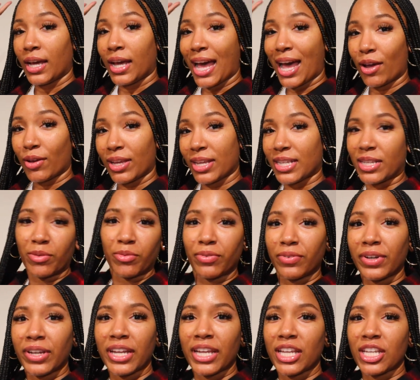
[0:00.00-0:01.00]
I'll get some
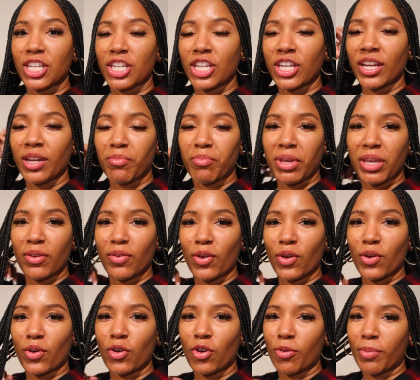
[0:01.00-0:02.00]
footage,
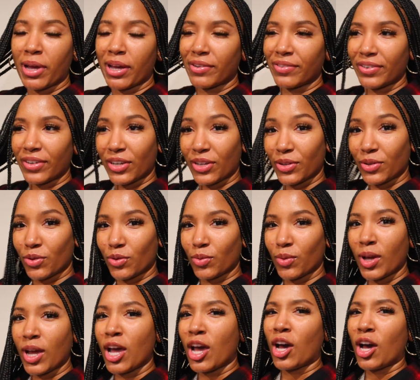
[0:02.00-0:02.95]
B-roll on my phone.